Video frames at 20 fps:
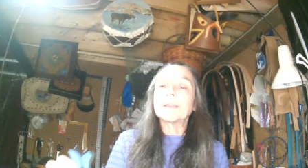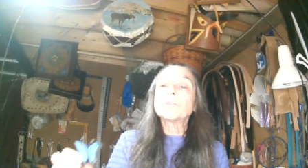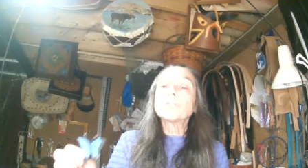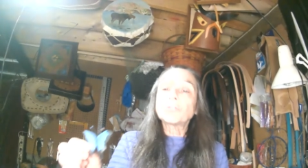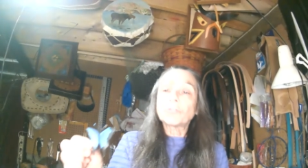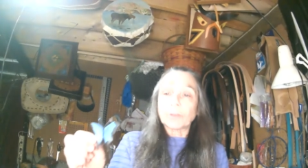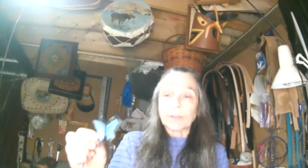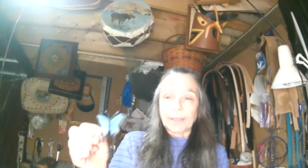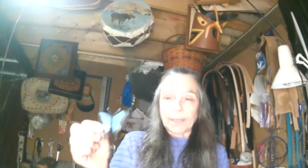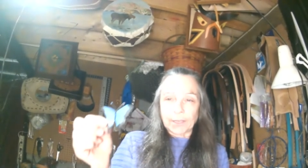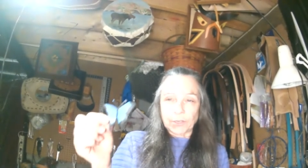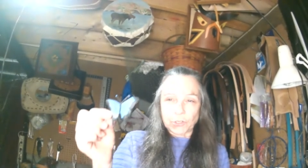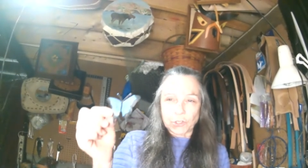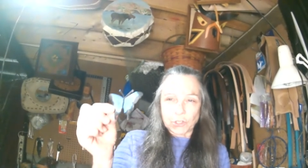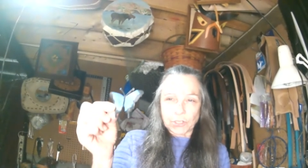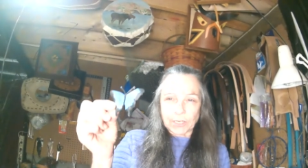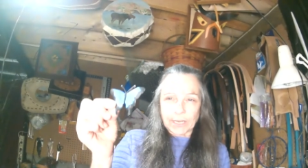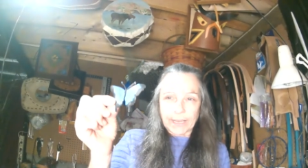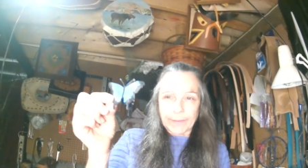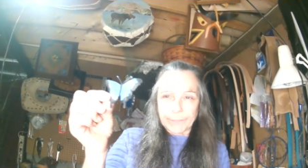intricate
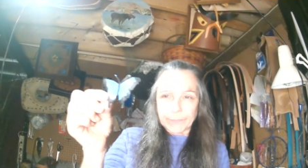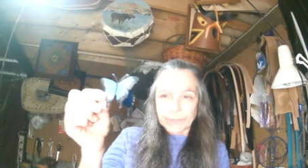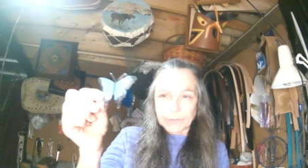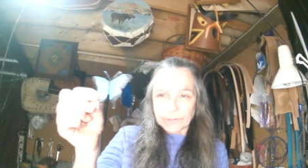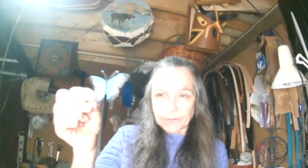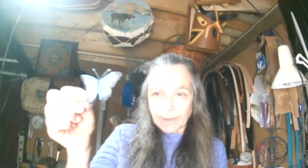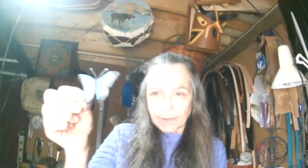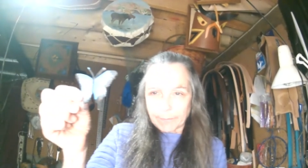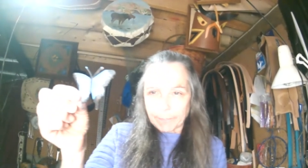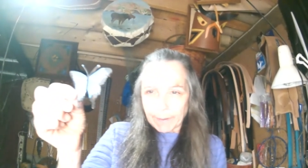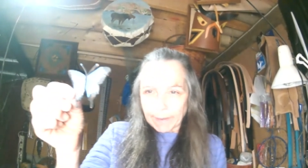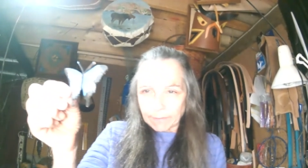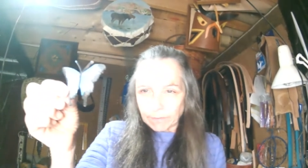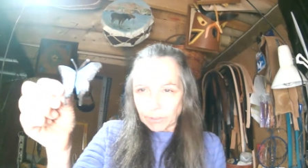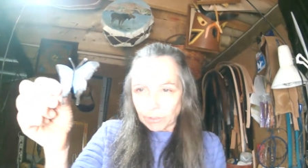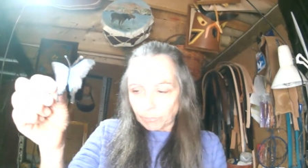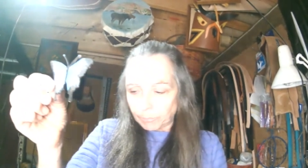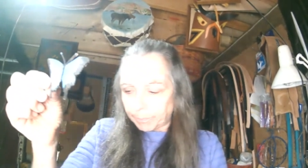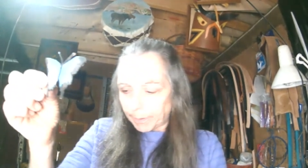shapes like my little